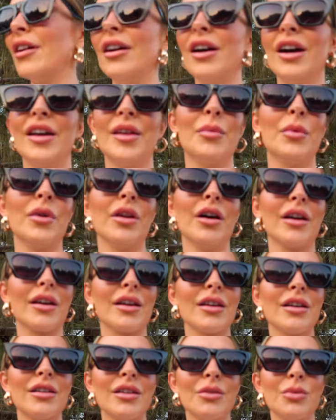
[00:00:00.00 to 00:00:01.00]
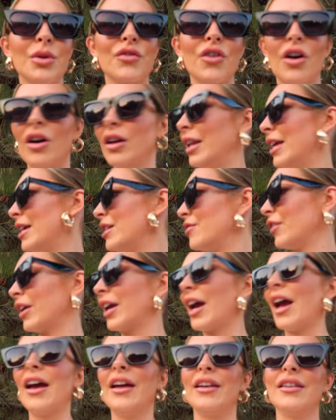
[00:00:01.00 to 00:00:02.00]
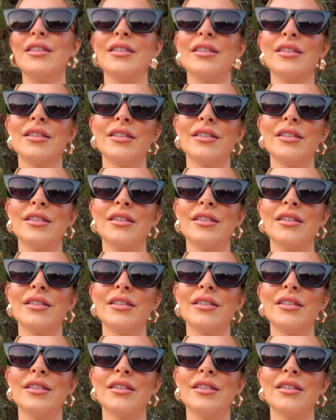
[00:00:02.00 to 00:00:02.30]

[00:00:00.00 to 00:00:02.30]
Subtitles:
And then we're like, we've got to leave again.